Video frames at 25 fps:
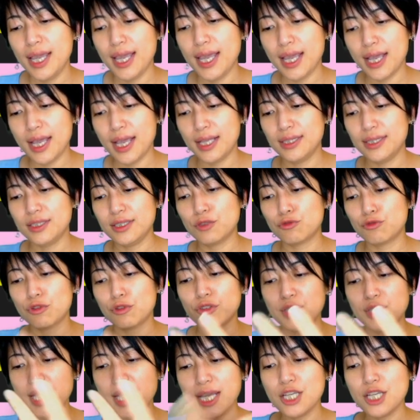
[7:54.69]
and the
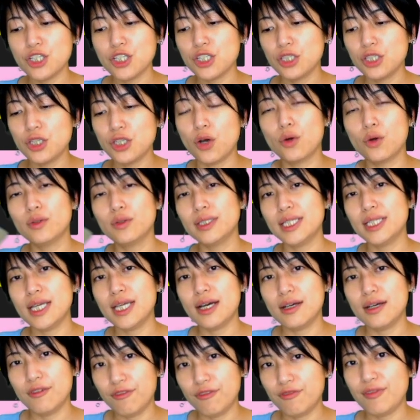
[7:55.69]
rotation only
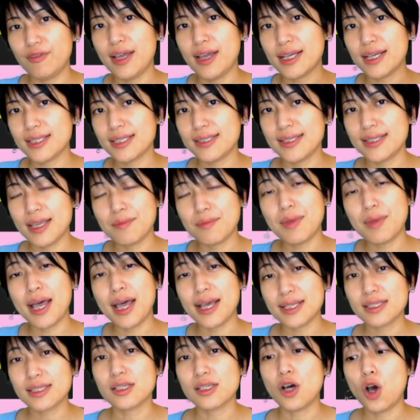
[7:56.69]
affects them
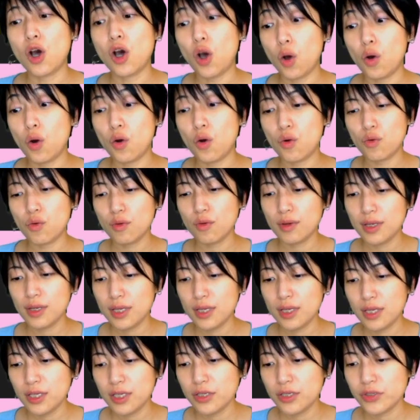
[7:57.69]
as a whole.
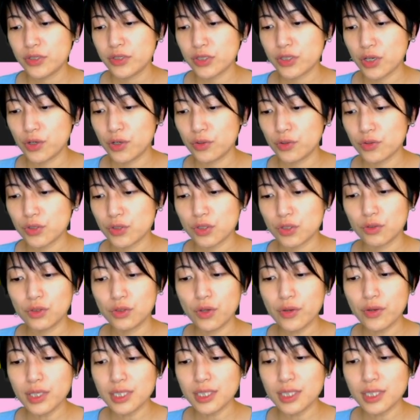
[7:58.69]
So, so knowing the